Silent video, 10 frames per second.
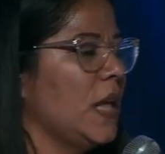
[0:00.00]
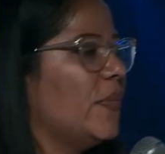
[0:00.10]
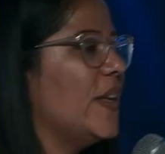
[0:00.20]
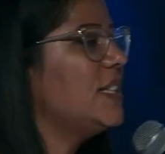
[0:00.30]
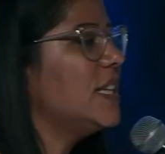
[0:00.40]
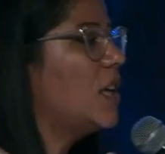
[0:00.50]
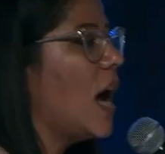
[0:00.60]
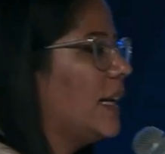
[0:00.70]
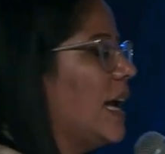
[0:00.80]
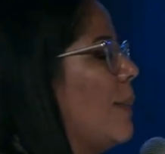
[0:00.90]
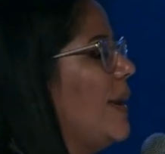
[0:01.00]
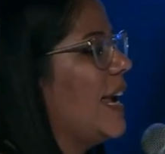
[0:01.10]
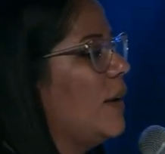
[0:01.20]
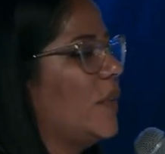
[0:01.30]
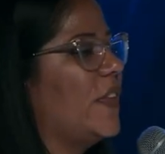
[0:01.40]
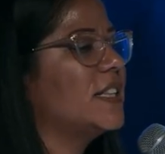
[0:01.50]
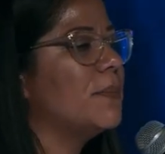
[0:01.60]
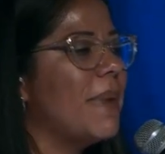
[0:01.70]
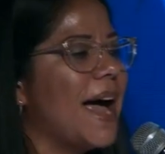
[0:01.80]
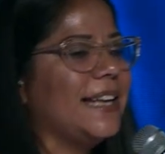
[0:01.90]
This is God coming in with his
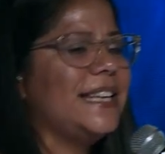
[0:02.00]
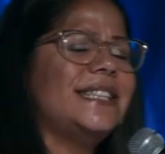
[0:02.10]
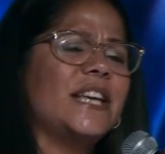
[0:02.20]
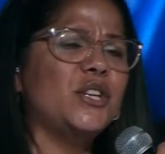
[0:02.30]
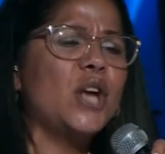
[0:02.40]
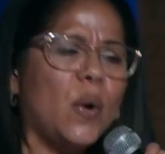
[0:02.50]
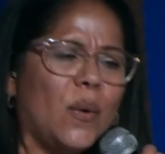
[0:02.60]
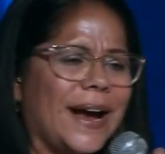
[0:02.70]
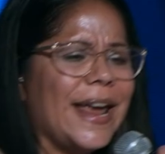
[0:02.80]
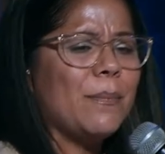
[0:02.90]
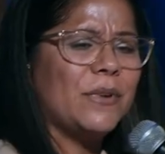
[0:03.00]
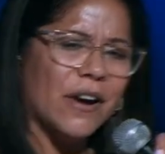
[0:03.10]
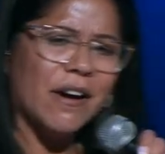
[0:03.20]
might. He said, You know who I am, girl?